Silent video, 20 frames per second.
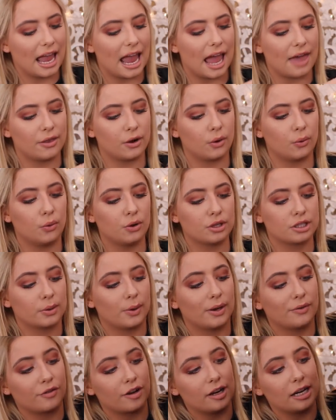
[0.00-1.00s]
and then also
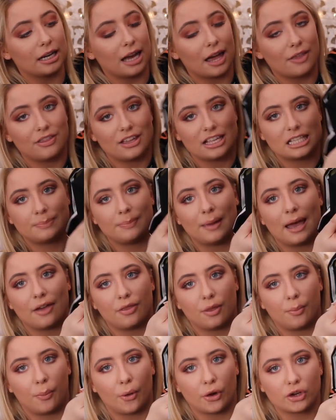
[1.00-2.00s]
I really like this bit at
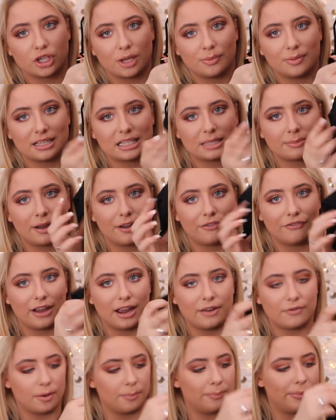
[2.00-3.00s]
the bottom, this is my
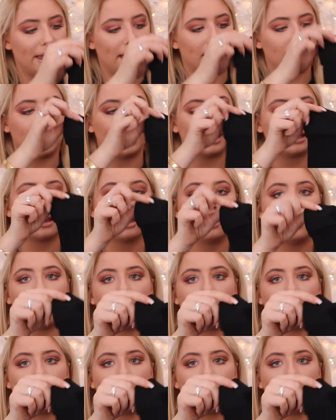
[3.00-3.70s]
favourite bit, like